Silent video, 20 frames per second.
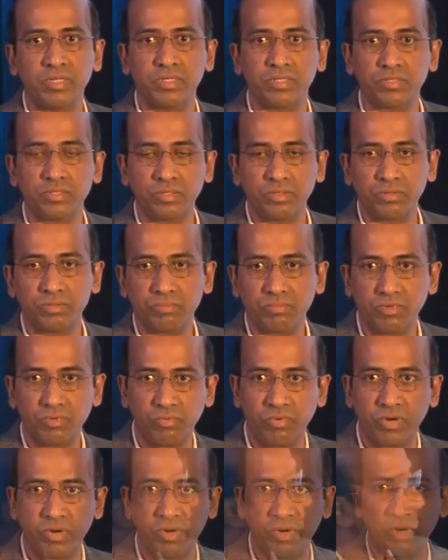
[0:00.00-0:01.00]
So
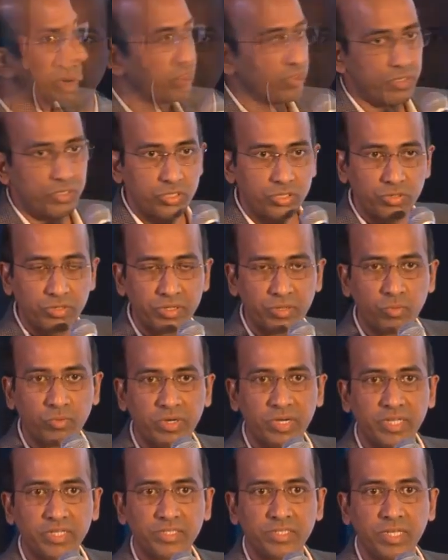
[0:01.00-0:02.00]
I'm going to show you
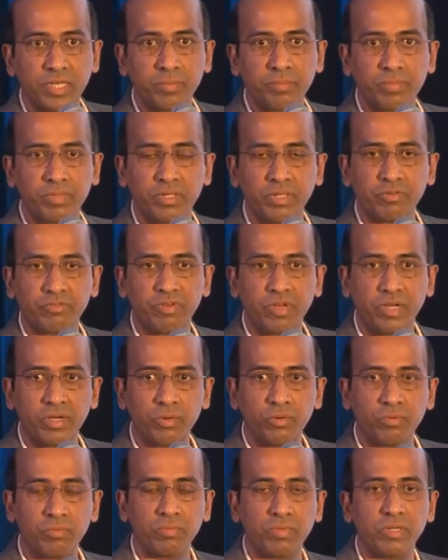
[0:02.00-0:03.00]
one example of
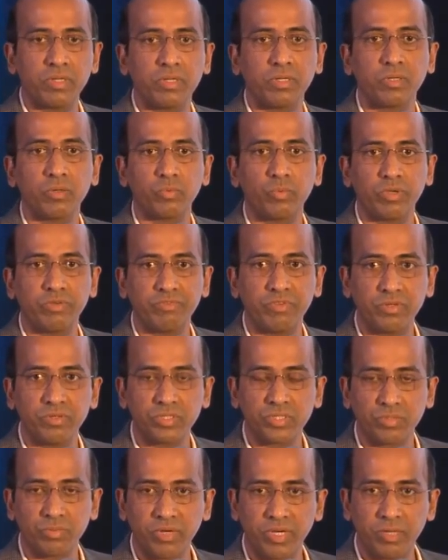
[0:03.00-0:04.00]
how we've
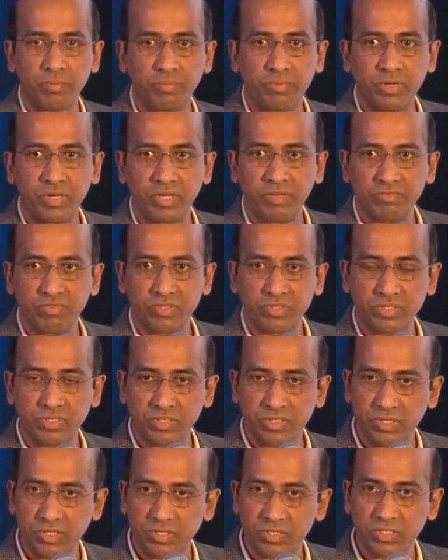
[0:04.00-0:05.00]
used 3D printing for
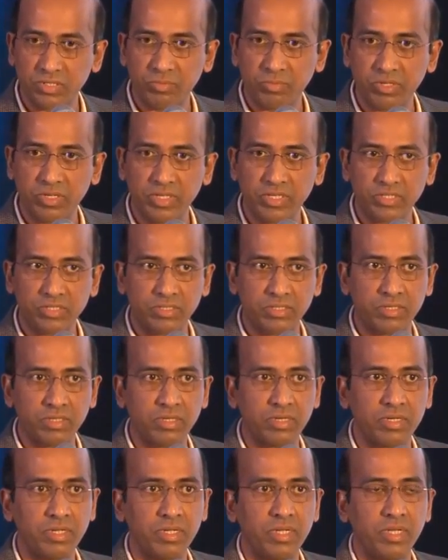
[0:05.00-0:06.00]
surgical simulation,
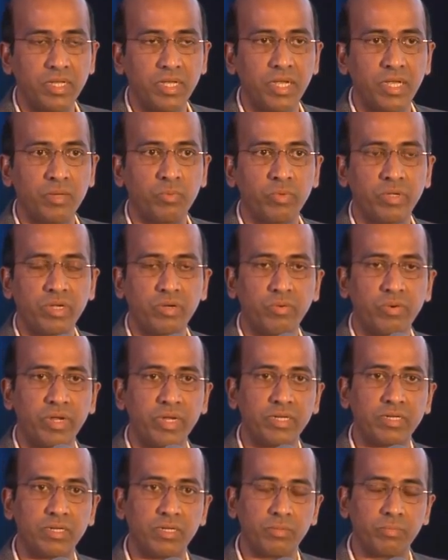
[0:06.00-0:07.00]
and we
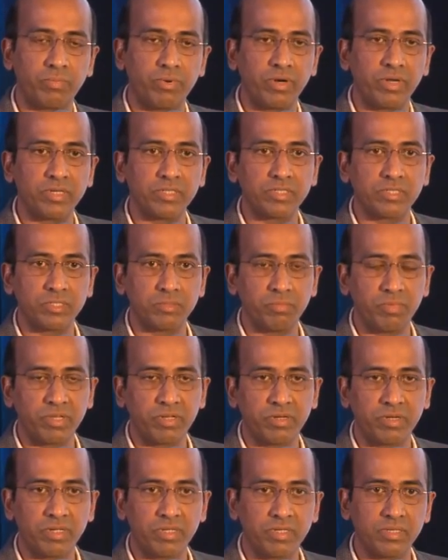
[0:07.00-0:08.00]
created a process
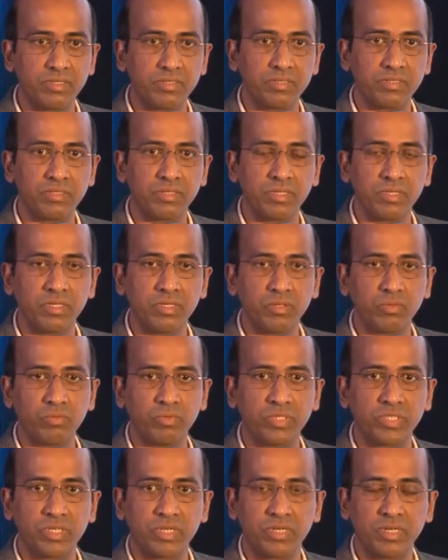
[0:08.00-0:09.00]
behind this
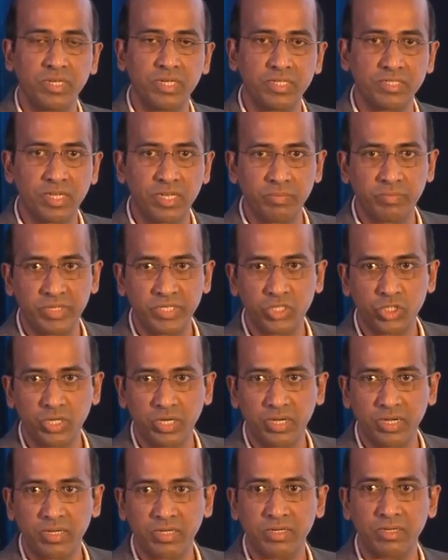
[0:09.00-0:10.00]
which can easily be
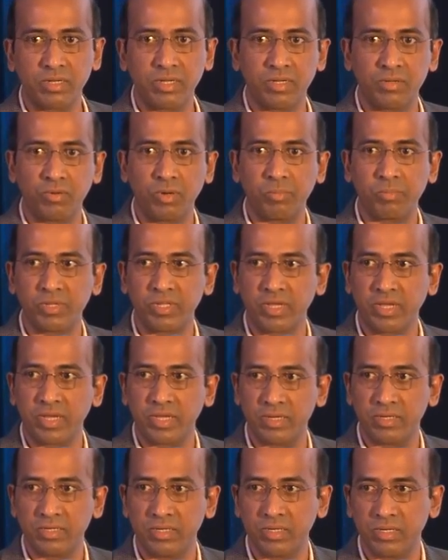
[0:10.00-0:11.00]
shared and
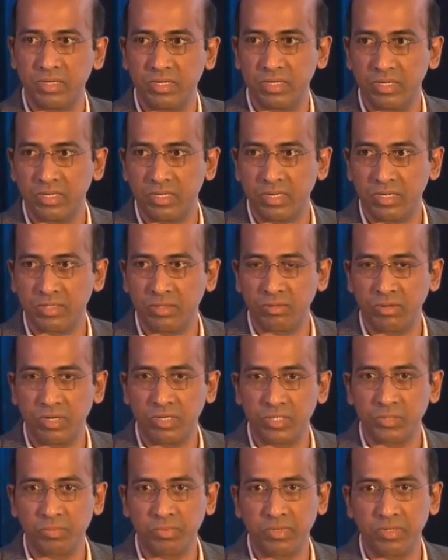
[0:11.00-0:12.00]
replicated in other
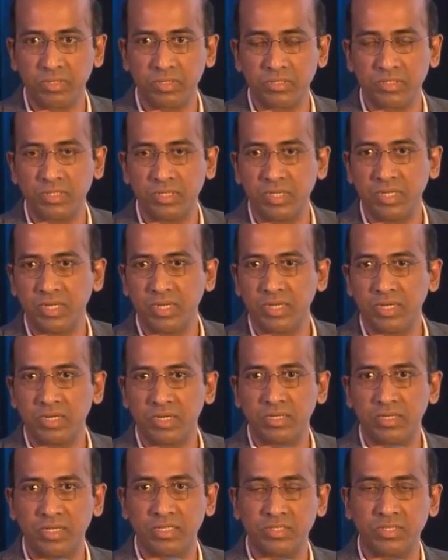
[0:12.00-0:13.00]
hospitals, and
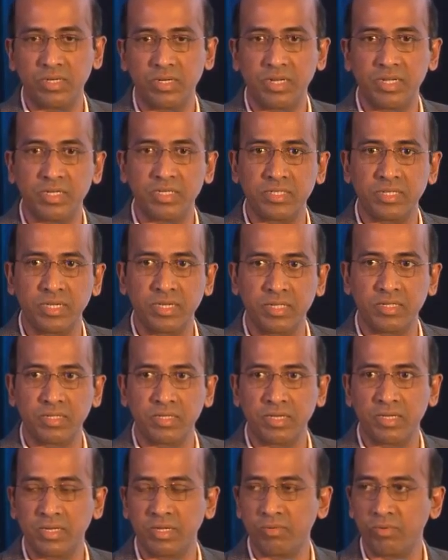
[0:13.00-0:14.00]
it does not
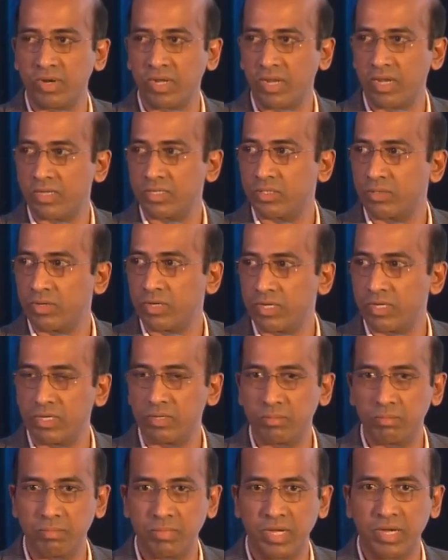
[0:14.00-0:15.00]
entail any regulatory
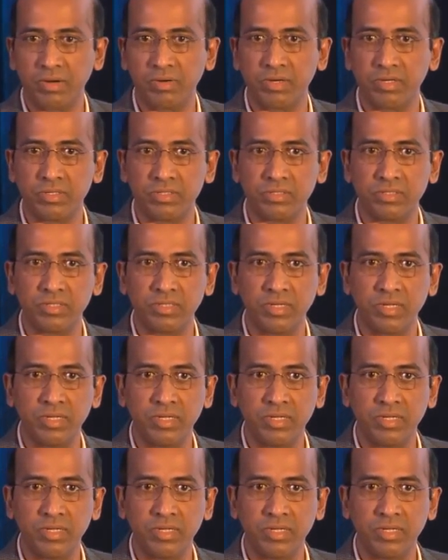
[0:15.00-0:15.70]
barriers.